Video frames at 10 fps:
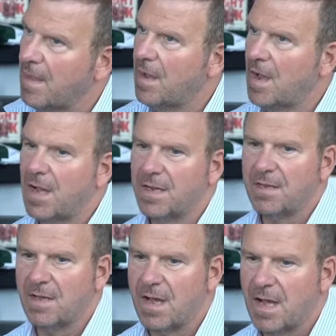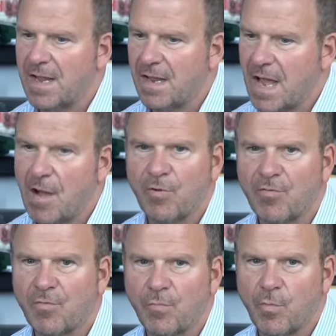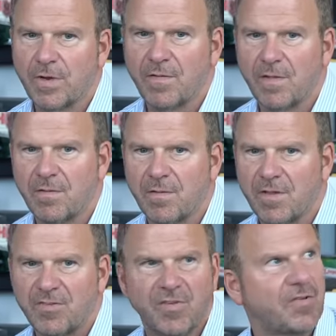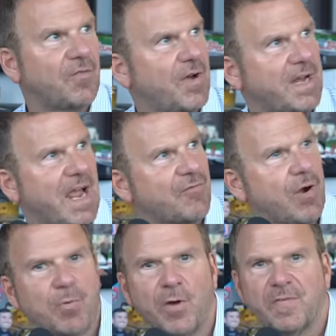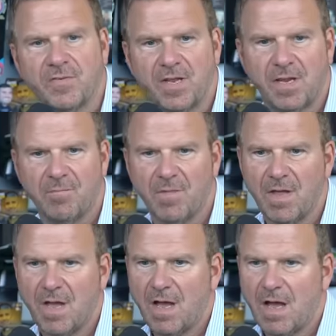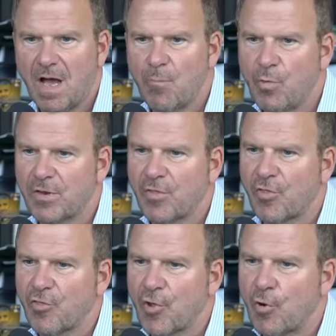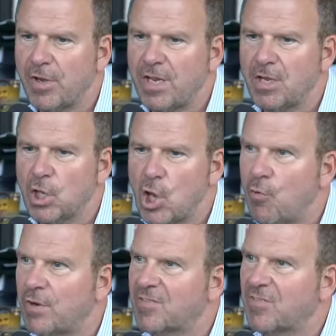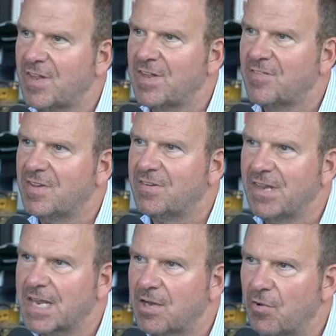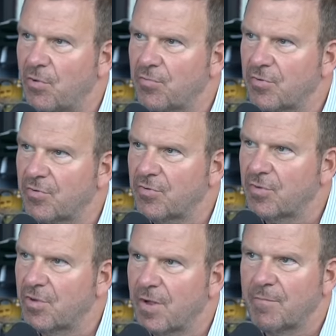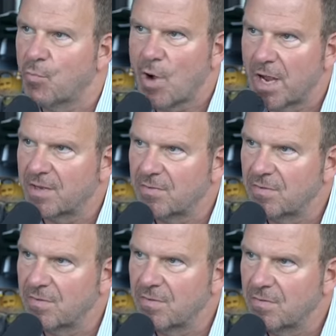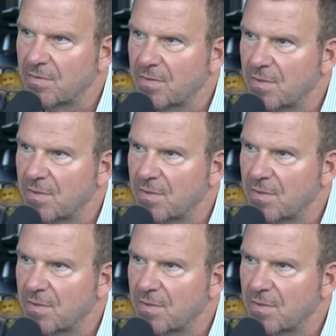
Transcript: I I I was one of the. This is so funny. After I bought the team, I'm one of the 30 longest season ticket holders of the Rockets. I love you.